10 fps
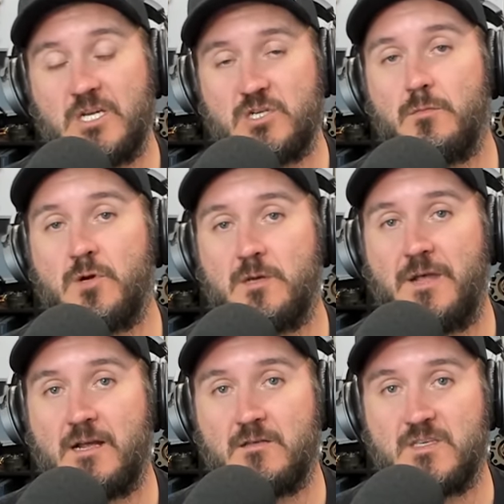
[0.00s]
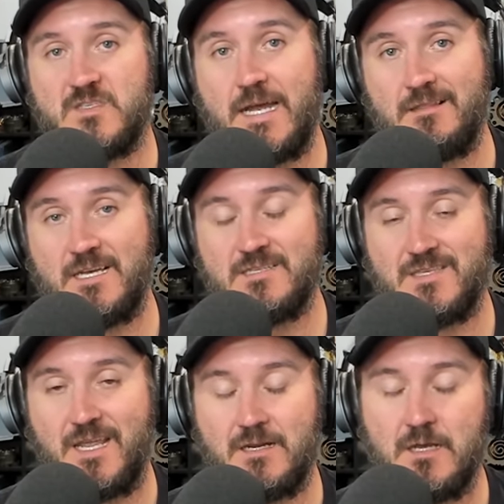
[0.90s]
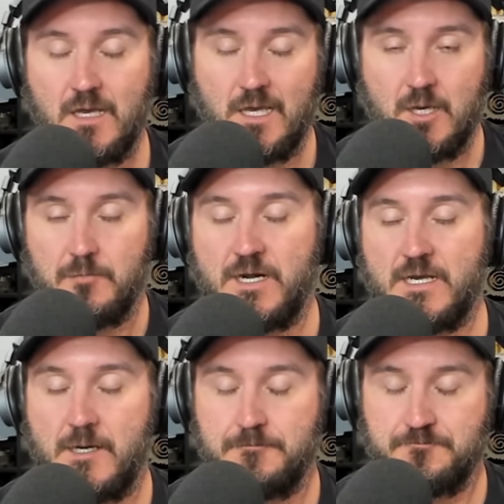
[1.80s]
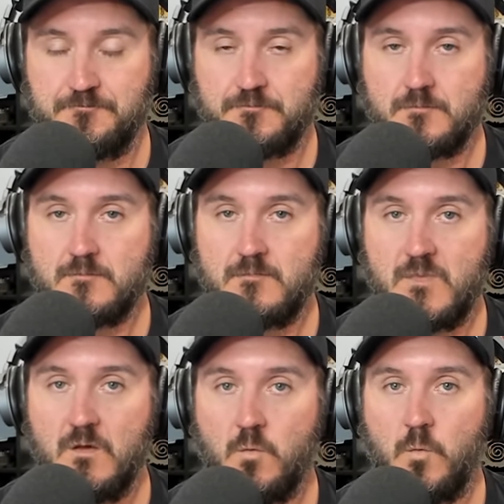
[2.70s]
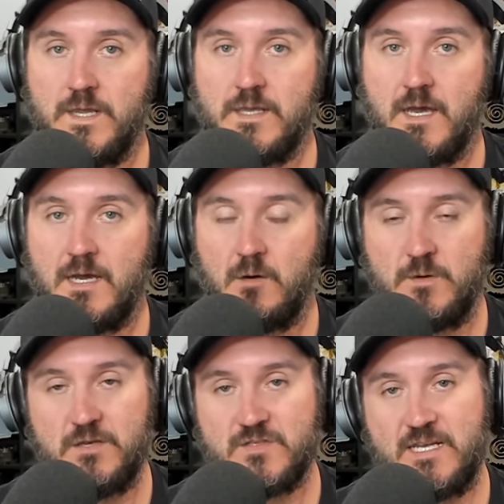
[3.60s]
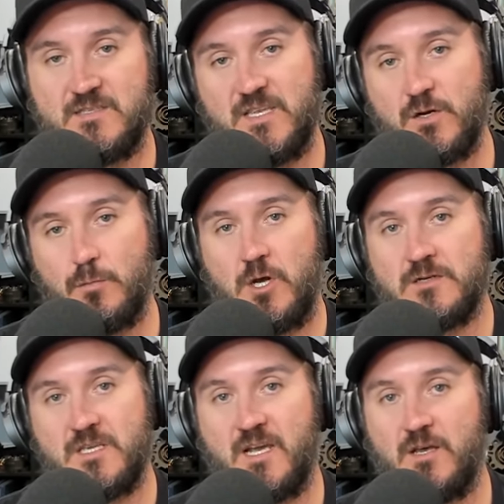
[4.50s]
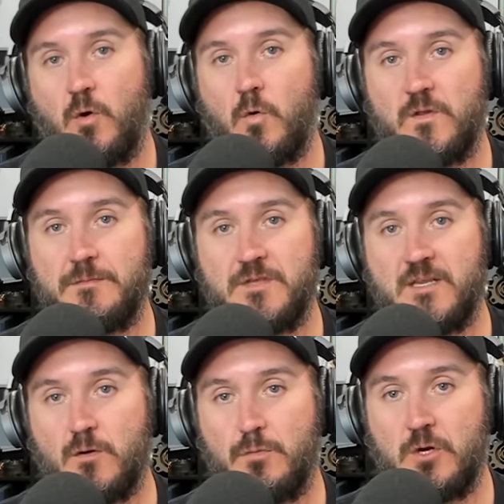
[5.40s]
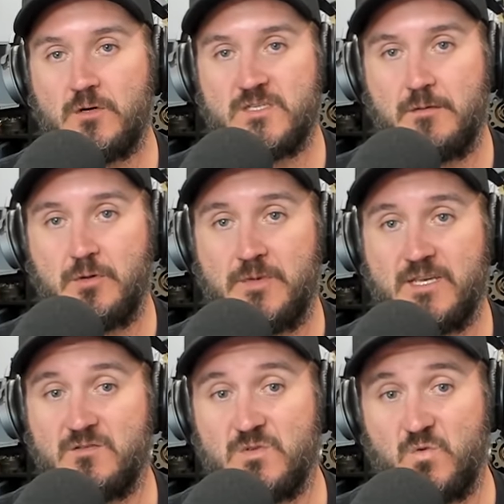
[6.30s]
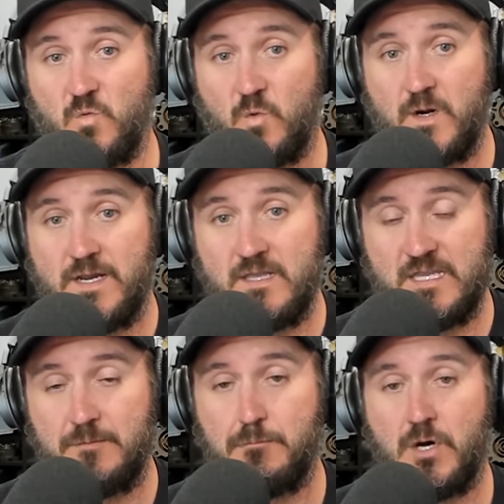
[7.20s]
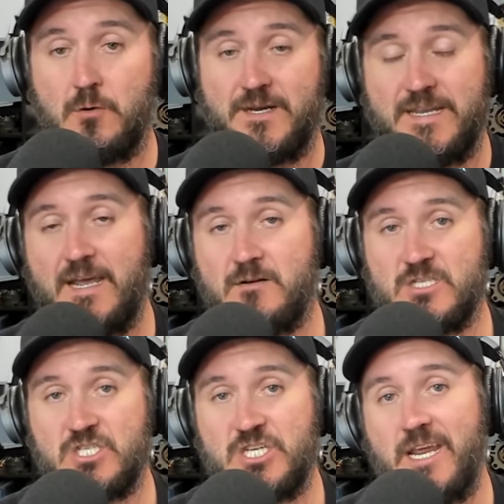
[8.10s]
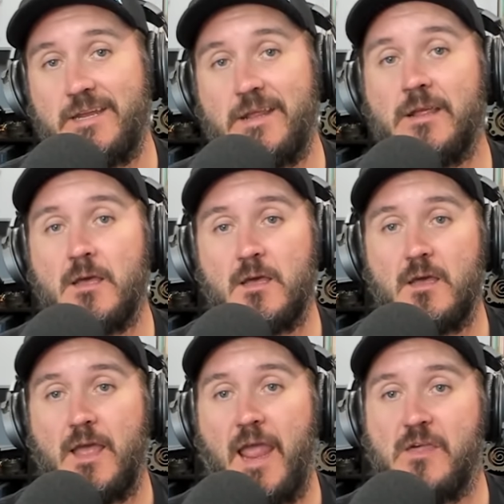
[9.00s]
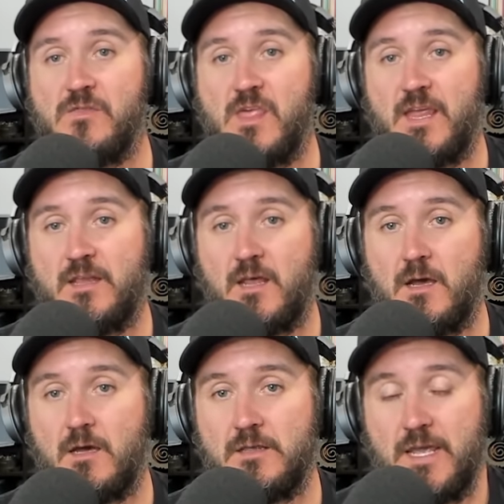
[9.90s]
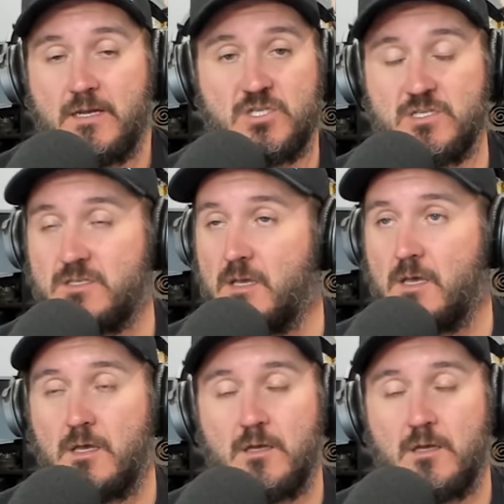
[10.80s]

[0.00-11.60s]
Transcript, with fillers: make sure you put it back on the satellite stand. But um, we uh, we used that cinder block to kind of hold up the indoor blower assembly because it was really bowing down and shady. And then, uh, yeah, just